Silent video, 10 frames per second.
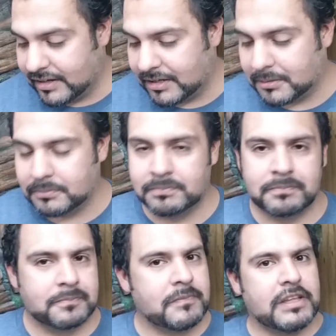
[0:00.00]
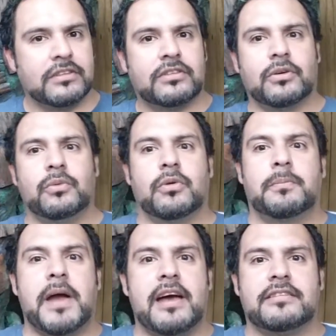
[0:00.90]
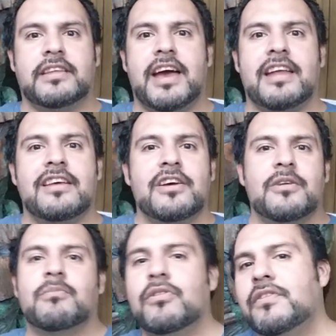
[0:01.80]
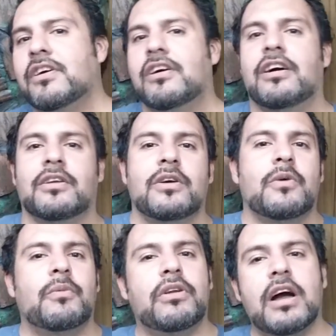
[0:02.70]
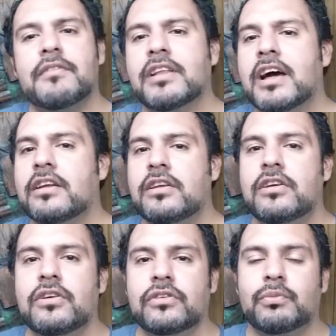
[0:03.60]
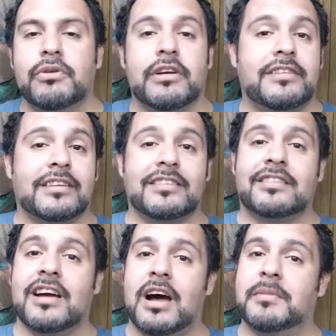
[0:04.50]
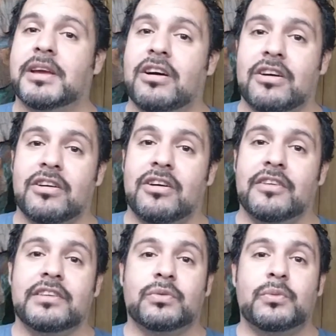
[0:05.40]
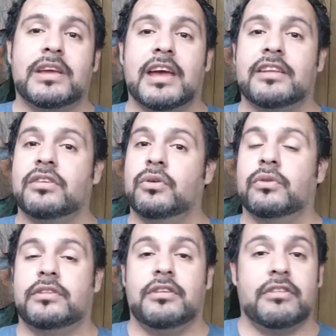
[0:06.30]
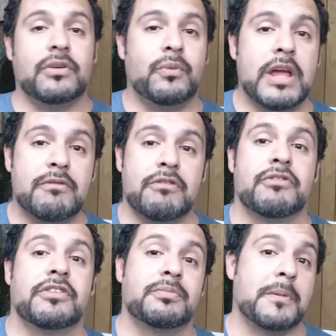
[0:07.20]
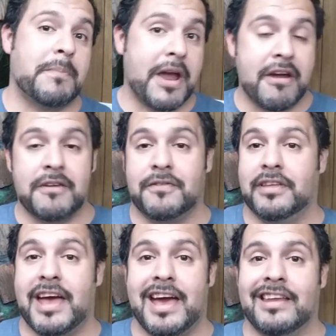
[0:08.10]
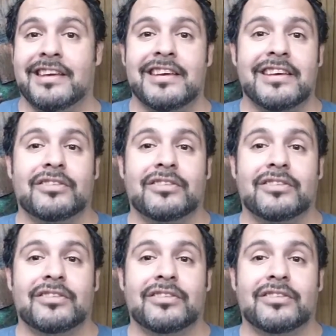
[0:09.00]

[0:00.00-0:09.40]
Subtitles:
So we're past that. Moving on. We don't have a lot of news. We were at Texas Comic Con all this weekend, so during the week we were just preparing for that.